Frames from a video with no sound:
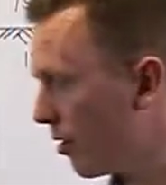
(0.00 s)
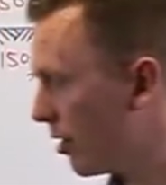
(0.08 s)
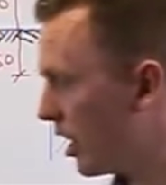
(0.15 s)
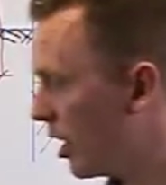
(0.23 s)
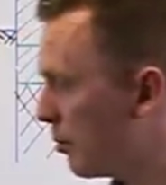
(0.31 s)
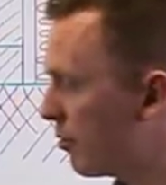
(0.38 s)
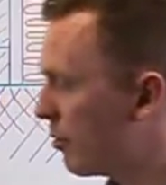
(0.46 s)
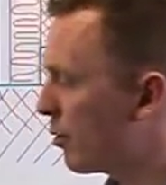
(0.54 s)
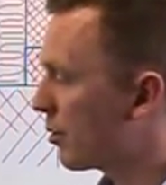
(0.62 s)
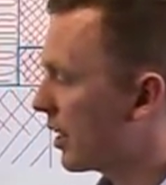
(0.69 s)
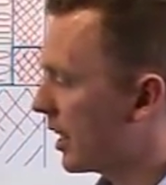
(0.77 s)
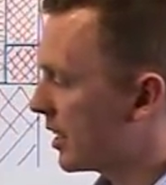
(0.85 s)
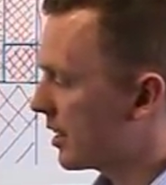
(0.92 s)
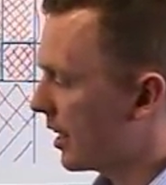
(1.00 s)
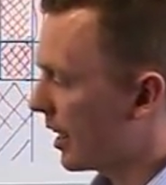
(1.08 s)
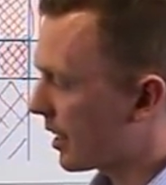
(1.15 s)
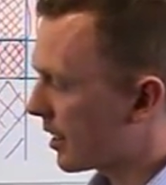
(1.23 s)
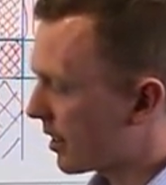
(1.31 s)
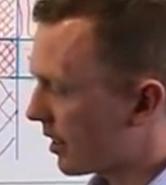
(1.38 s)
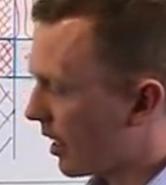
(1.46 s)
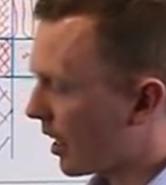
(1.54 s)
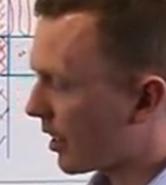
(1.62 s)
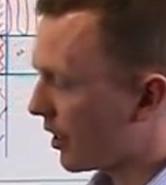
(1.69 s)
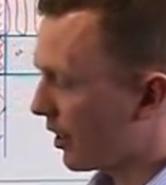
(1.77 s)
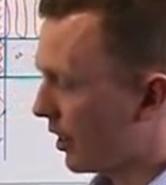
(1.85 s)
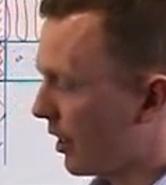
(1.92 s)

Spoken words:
Table 14 states that